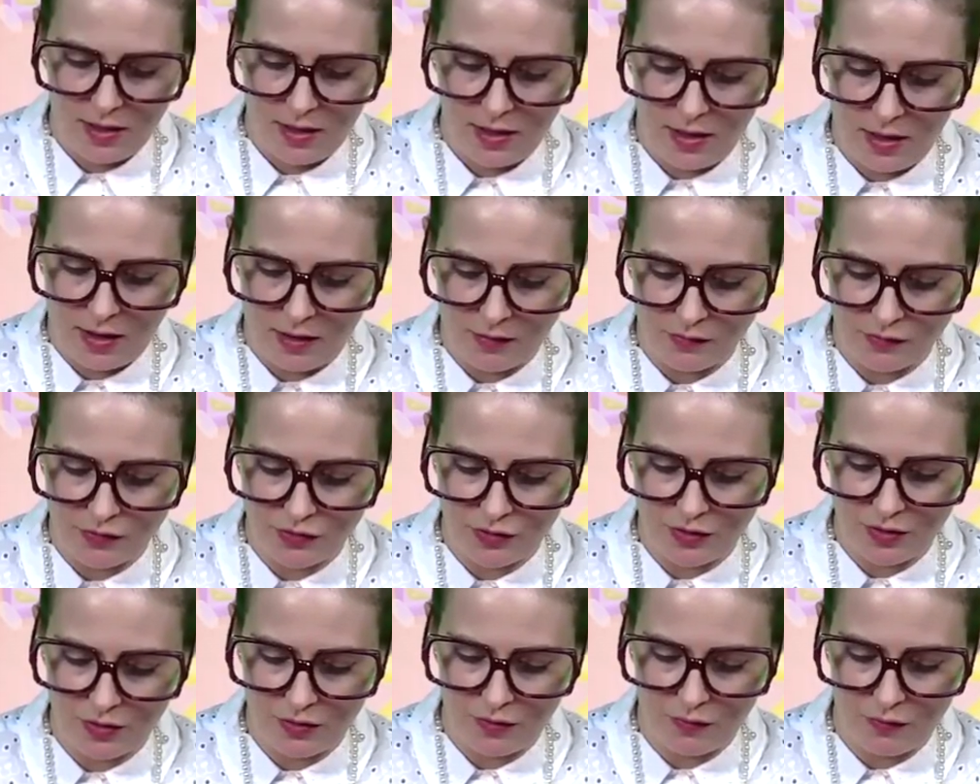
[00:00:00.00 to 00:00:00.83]
I'm
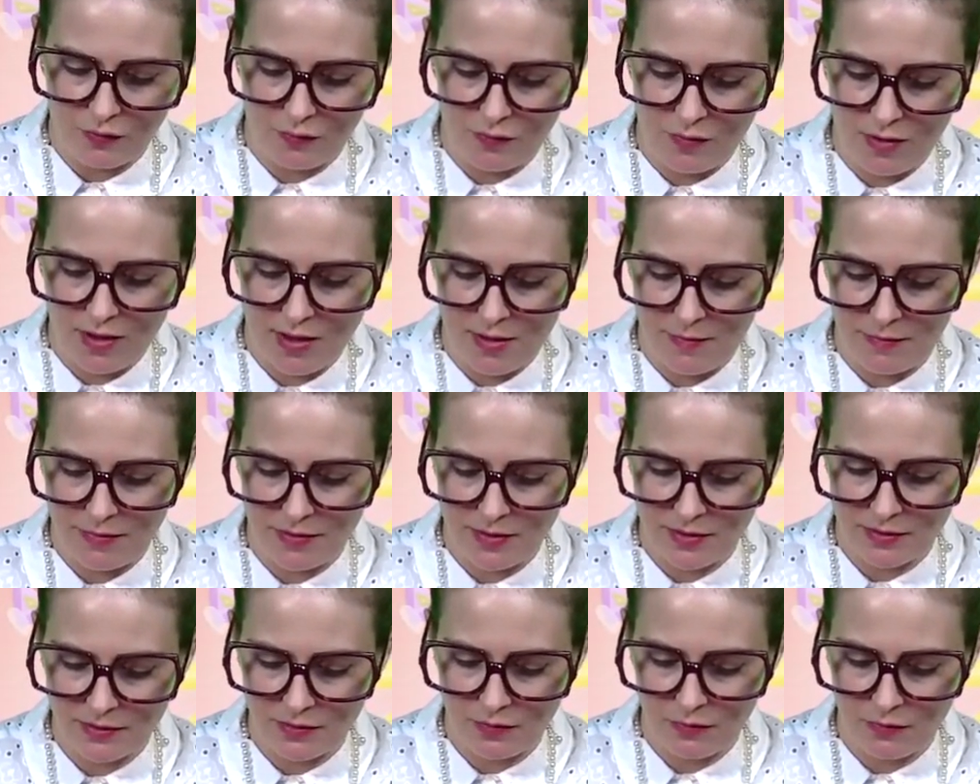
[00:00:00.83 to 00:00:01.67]
just gonna wrap
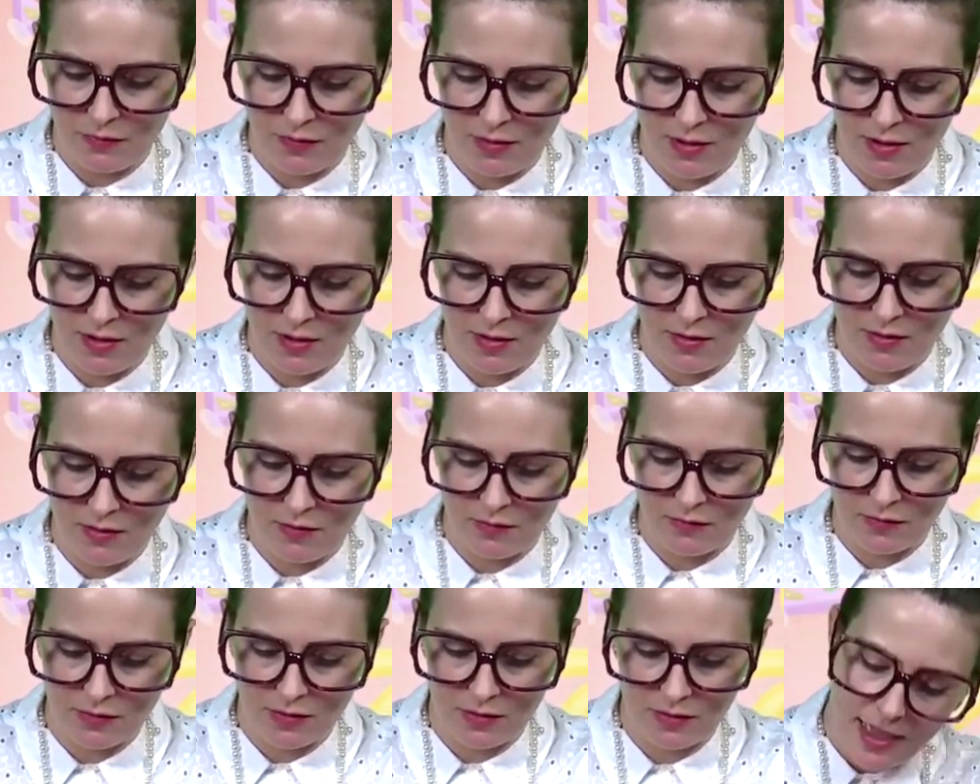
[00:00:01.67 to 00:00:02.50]
this
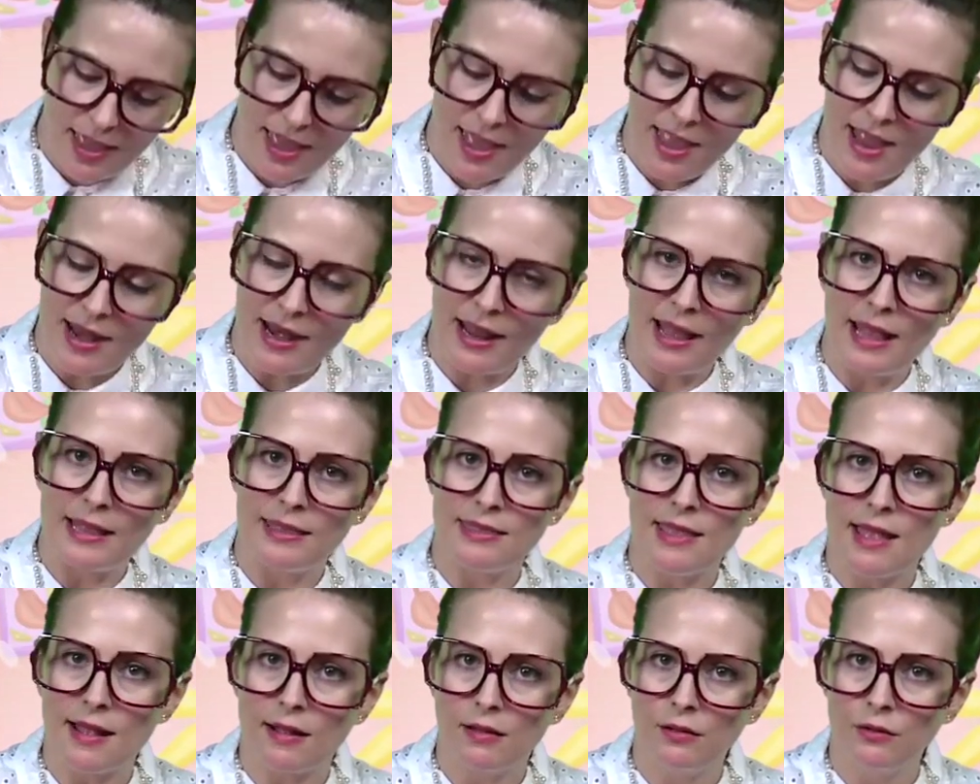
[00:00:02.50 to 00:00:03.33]
around. And I got
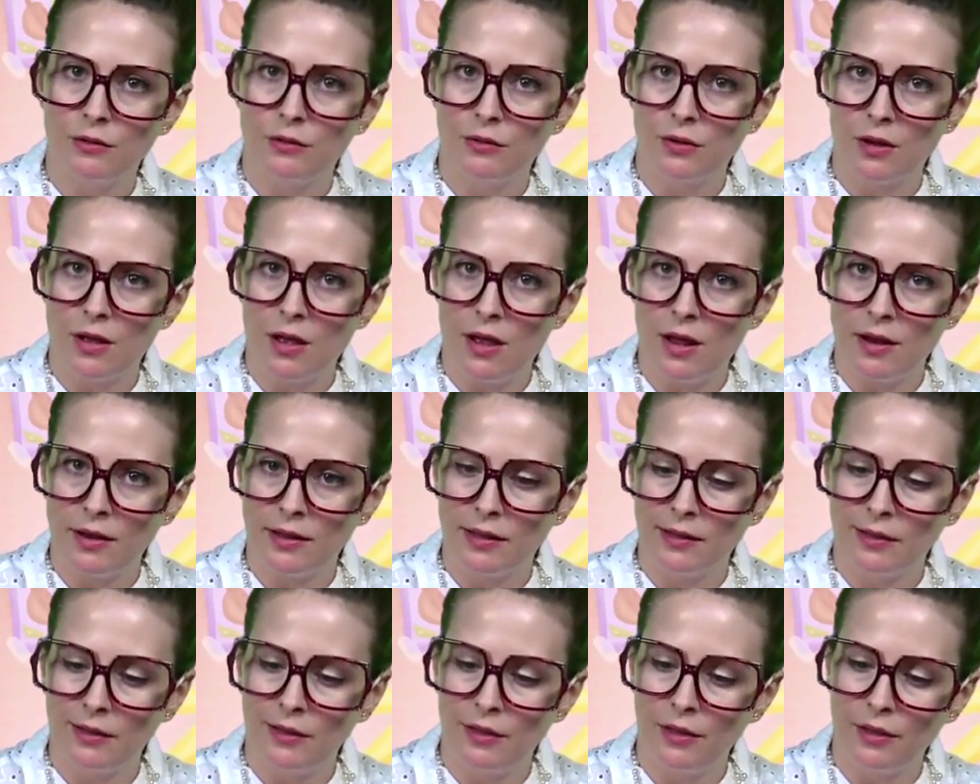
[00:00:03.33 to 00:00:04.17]
that glued on
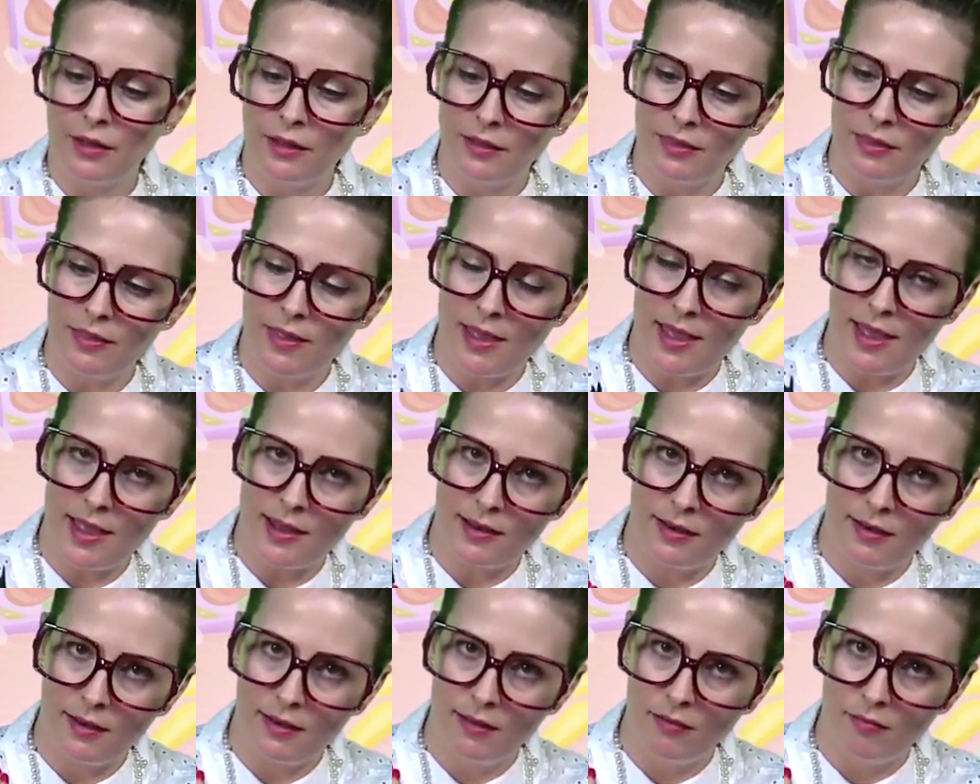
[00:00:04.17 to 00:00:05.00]
and look at
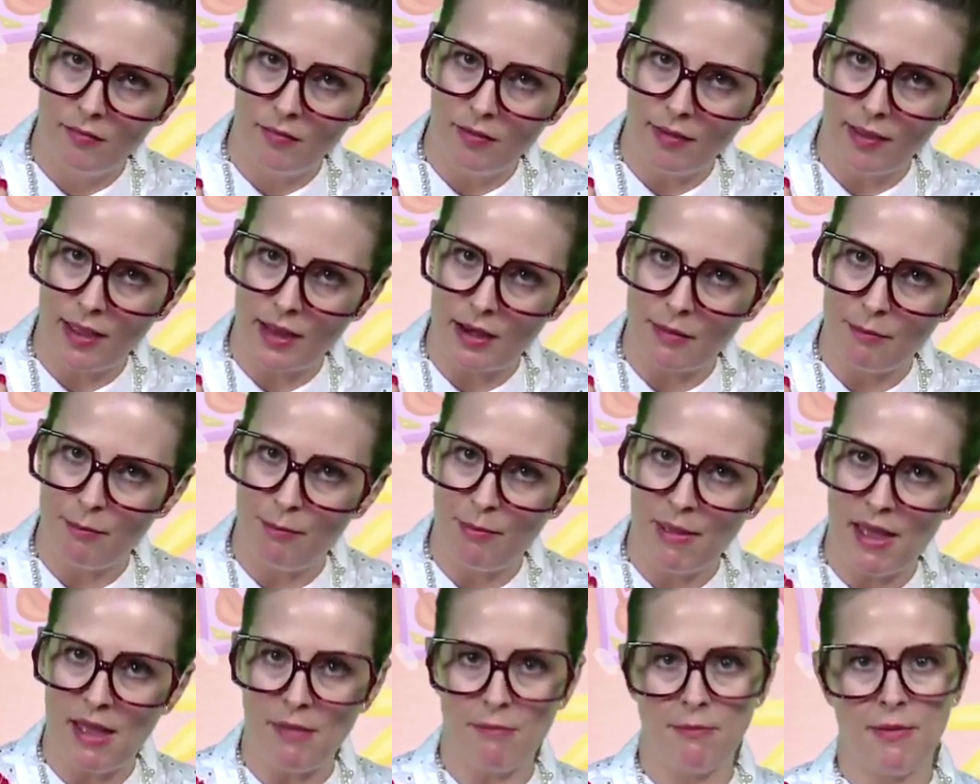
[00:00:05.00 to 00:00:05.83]
that. I got a
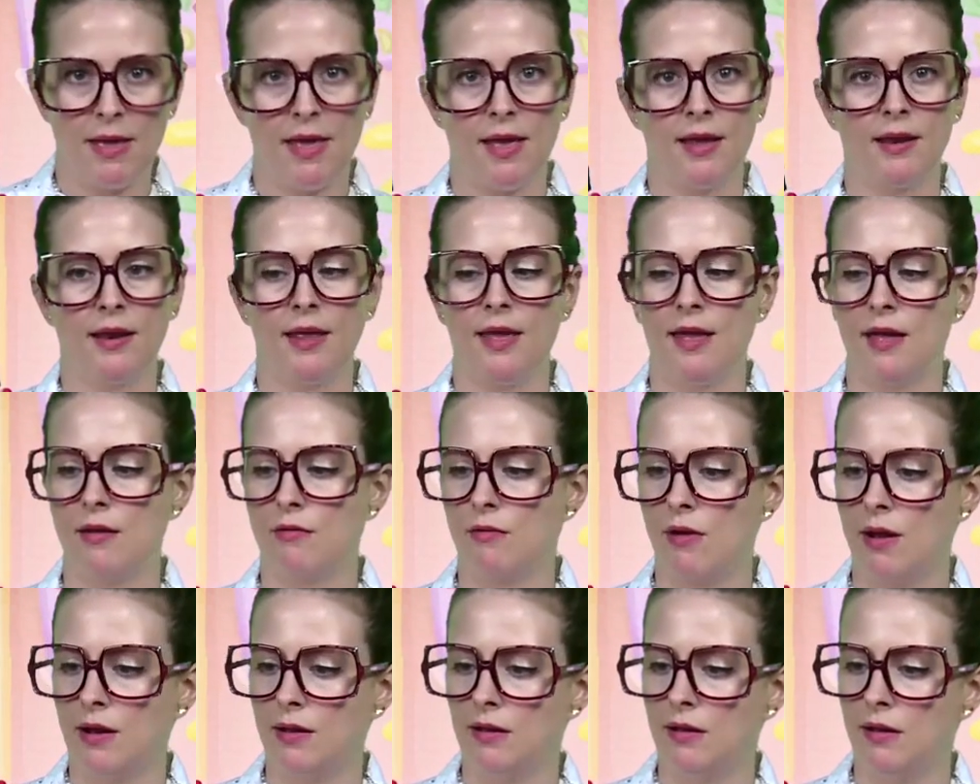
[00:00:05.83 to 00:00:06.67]
Batman hat
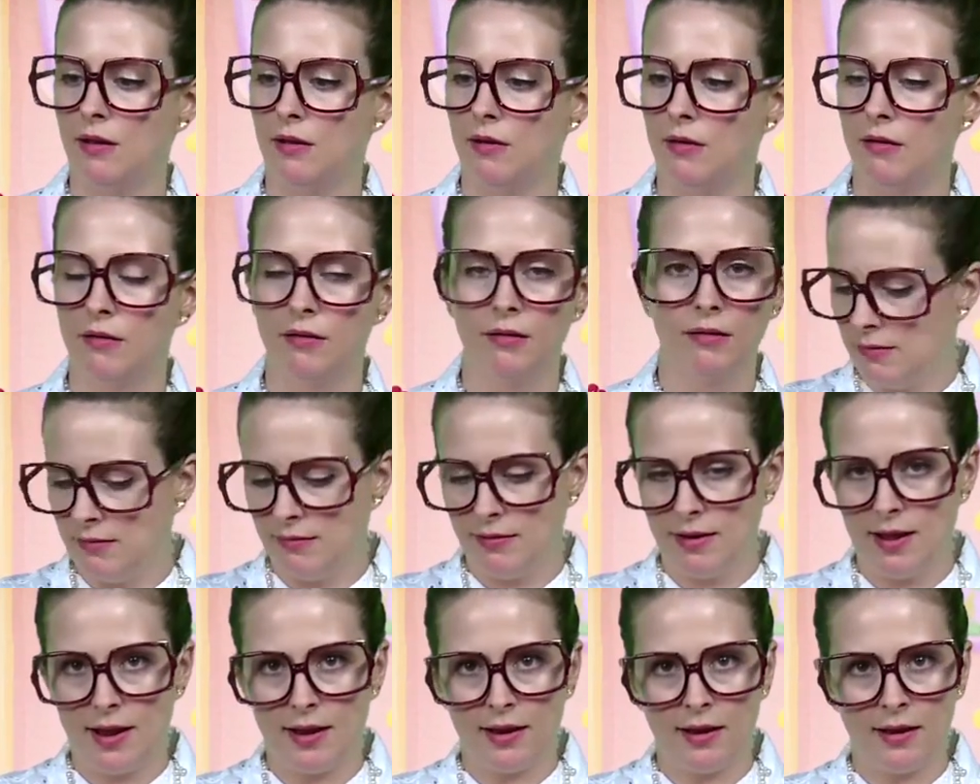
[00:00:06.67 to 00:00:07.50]
right here.
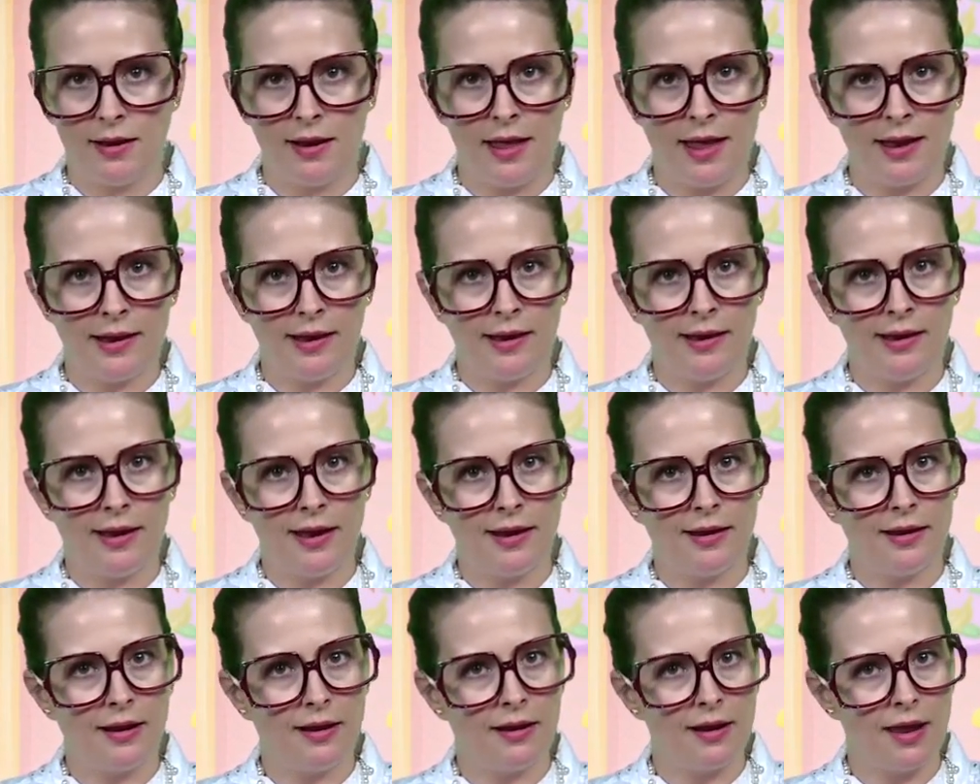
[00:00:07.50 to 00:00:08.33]
Na na na na na
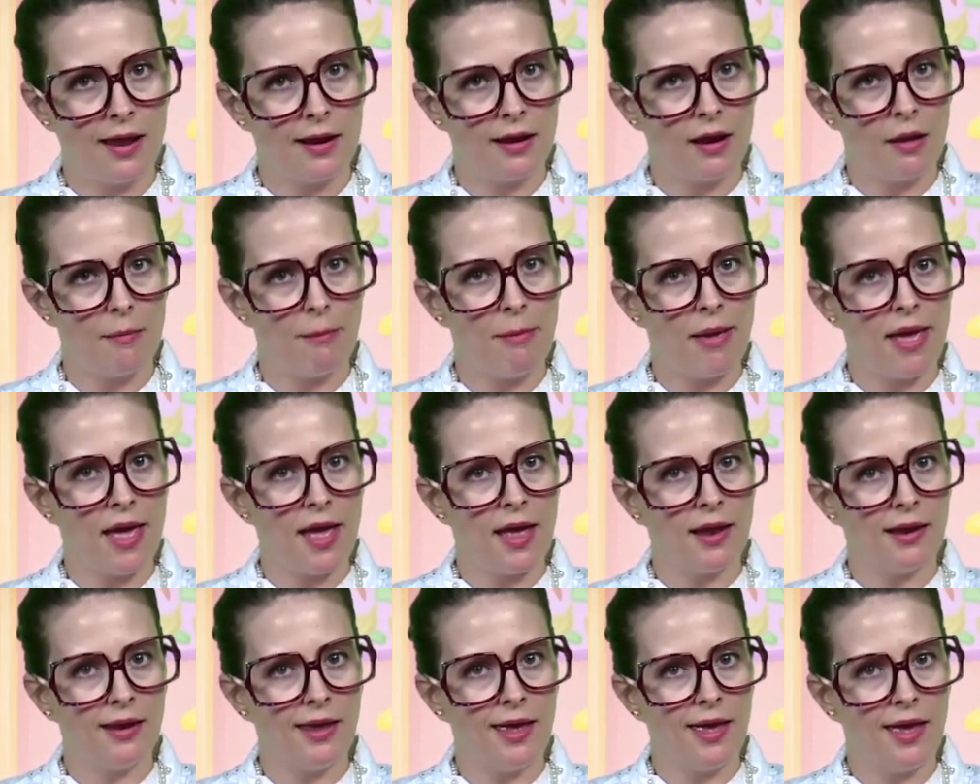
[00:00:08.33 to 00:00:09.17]
na na, na
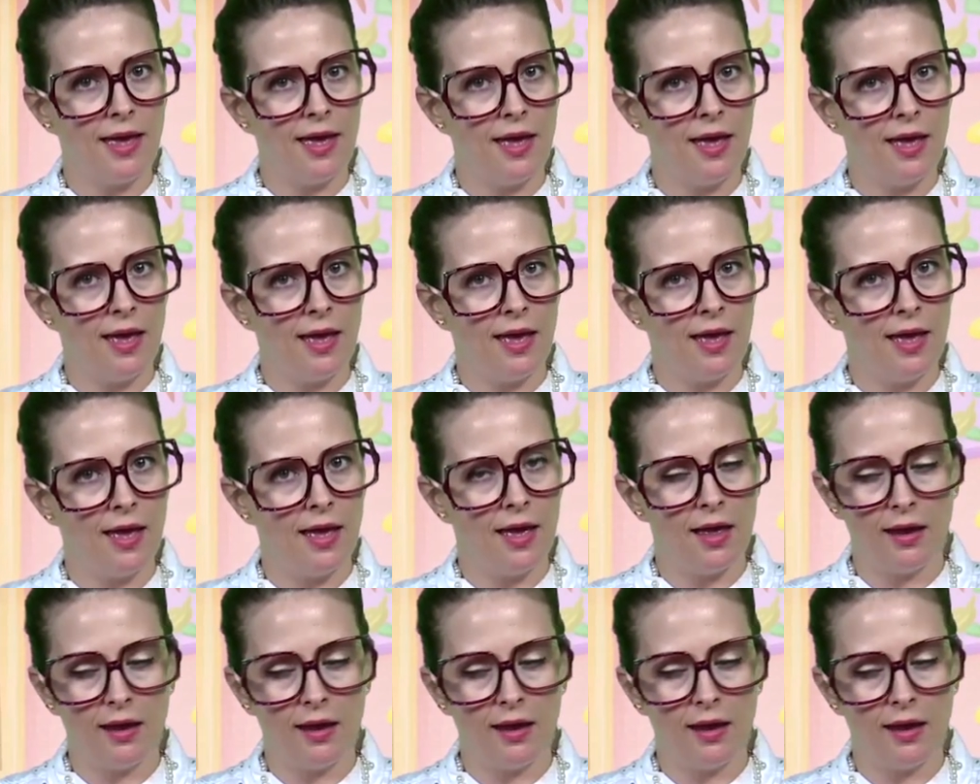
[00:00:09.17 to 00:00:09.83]
Bat hat.